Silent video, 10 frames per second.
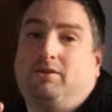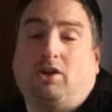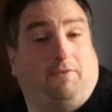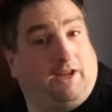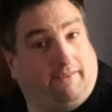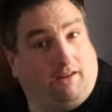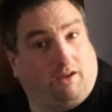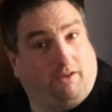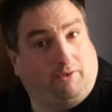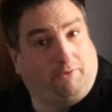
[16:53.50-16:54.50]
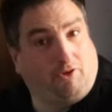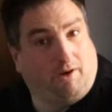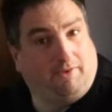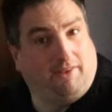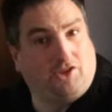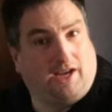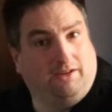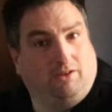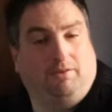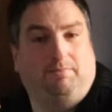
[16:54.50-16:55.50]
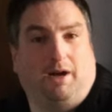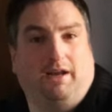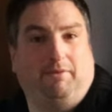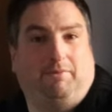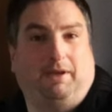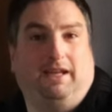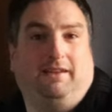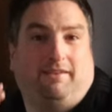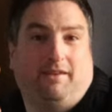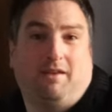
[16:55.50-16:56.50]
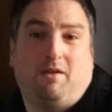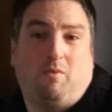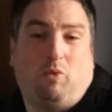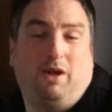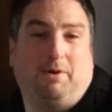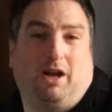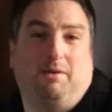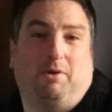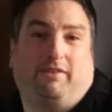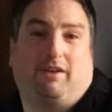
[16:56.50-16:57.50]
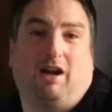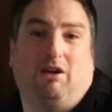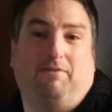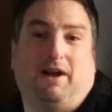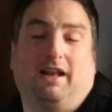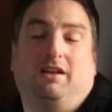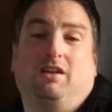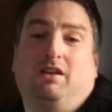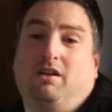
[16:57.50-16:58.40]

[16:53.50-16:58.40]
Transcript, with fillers: Don't forget to like and subscribe to the channel. My name's Pete. We buy any motor caravan.